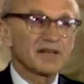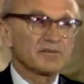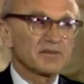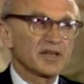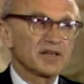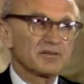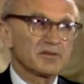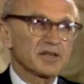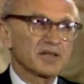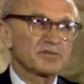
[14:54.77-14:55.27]

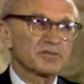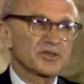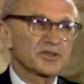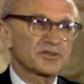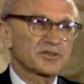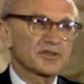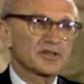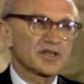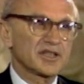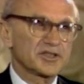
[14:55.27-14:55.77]
may well be
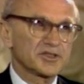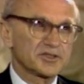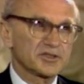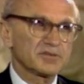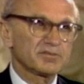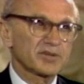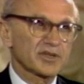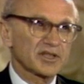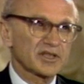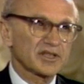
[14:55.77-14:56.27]
true. I do
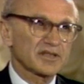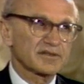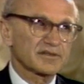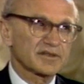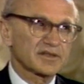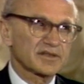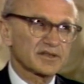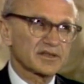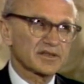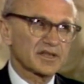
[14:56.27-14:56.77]
believe
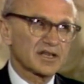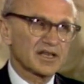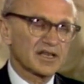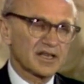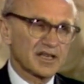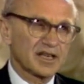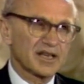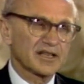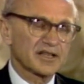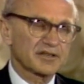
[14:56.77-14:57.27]
that uh,
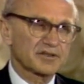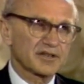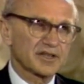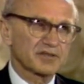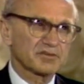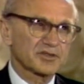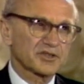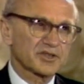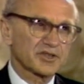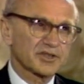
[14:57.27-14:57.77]
I agree
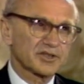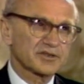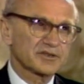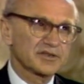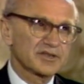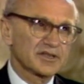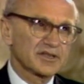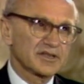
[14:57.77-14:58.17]
with you